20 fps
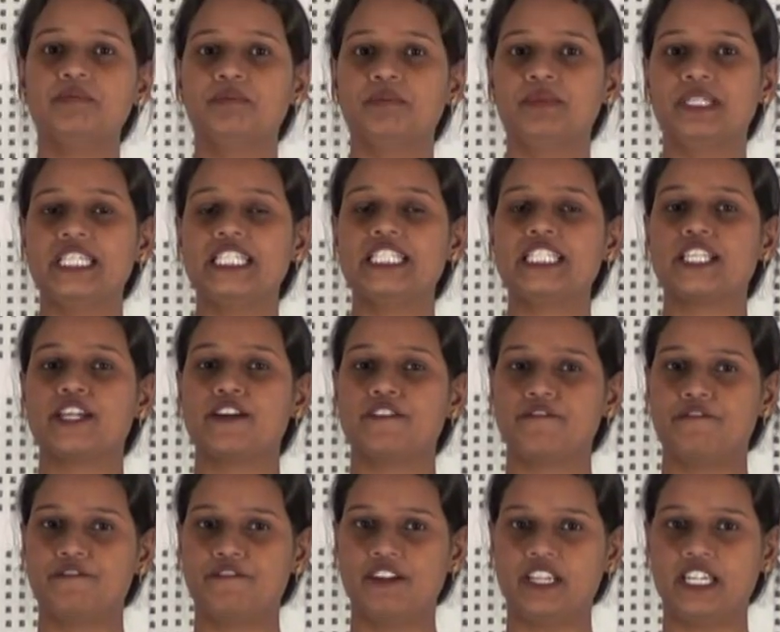means
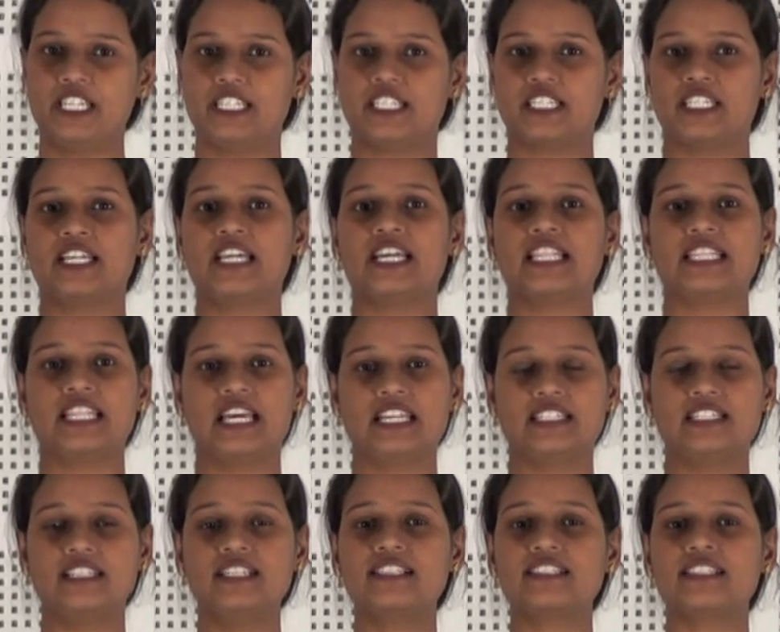feet. that
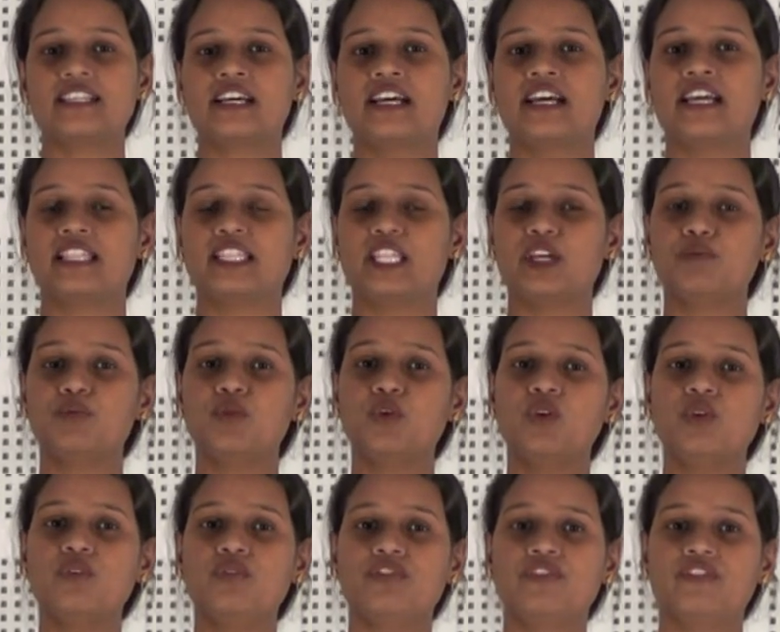is, they
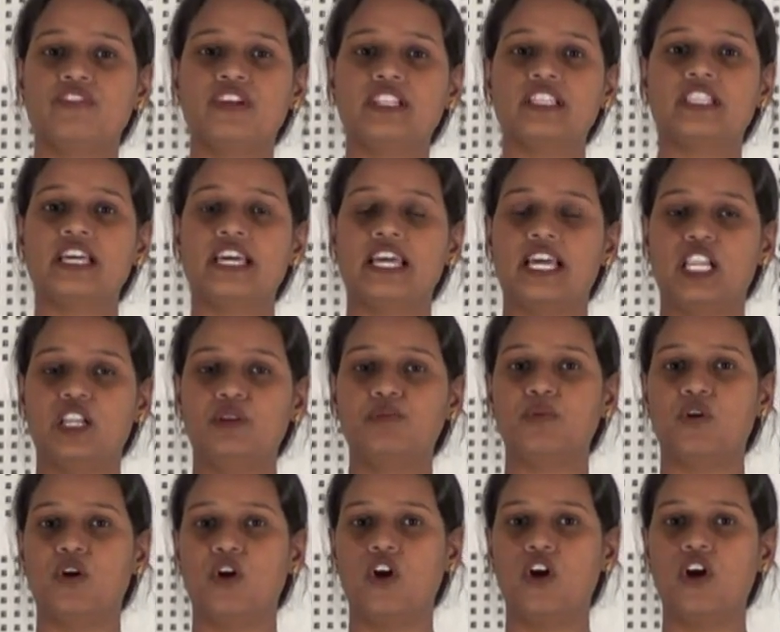move with the help
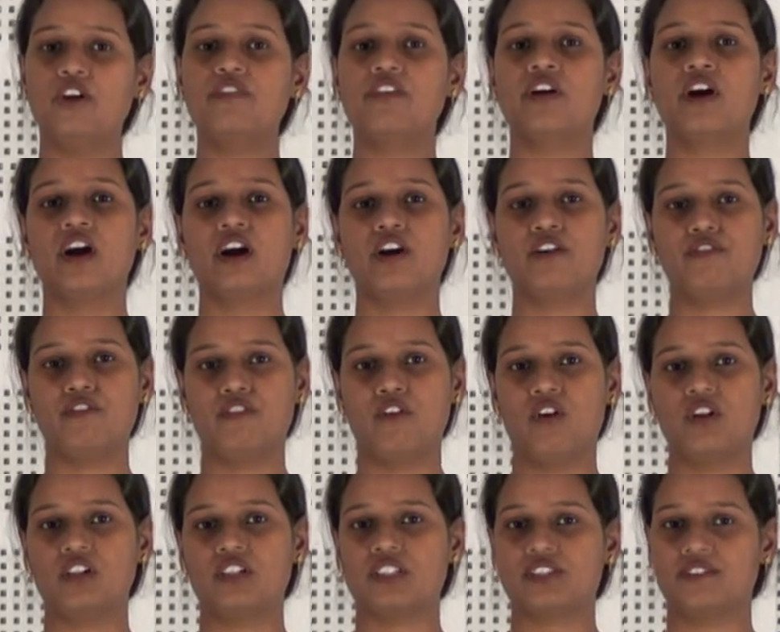of a
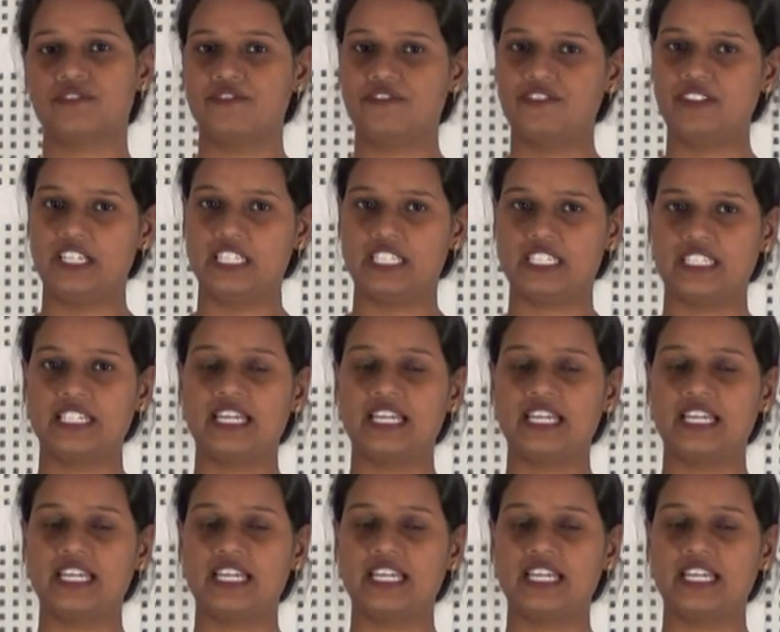false feet.